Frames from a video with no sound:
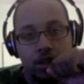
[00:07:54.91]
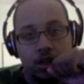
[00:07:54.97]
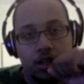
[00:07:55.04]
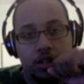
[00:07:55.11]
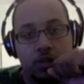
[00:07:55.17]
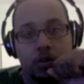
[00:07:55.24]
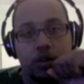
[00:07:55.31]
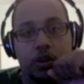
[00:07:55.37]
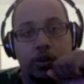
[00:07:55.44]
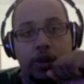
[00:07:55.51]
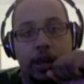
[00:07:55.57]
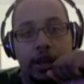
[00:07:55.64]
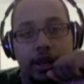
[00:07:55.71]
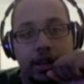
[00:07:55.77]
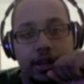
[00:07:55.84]
So we
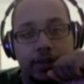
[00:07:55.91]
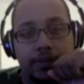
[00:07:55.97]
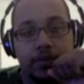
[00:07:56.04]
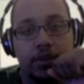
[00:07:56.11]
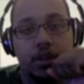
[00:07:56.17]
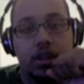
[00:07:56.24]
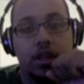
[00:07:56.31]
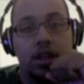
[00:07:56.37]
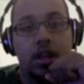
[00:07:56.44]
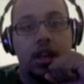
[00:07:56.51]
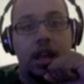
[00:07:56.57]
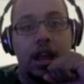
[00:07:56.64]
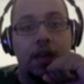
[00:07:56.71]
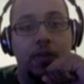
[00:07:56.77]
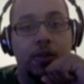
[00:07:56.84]
created it,
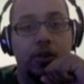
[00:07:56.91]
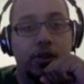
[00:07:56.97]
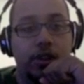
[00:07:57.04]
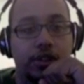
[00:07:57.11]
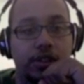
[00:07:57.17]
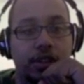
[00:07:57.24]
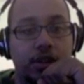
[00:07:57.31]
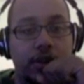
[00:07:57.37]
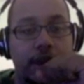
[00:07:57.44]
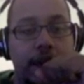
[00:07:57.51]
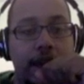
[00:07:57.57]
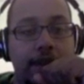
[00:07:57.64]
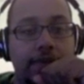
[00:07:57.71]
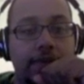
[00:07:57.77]
and we're going to go ahead